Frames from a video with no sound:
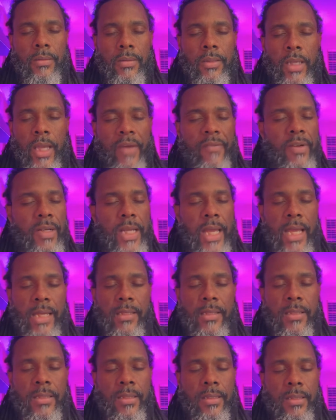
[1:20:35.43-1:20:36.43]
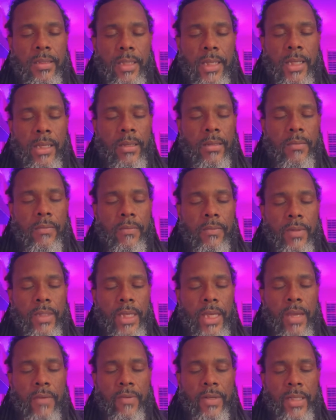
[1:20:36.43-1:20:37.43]
love,
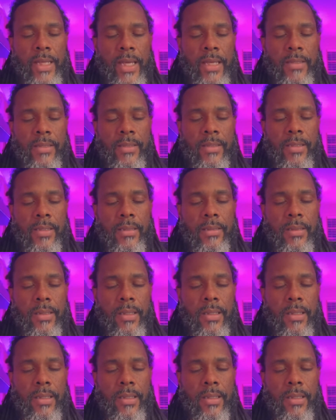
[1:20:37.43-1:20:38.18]
the everlasting love.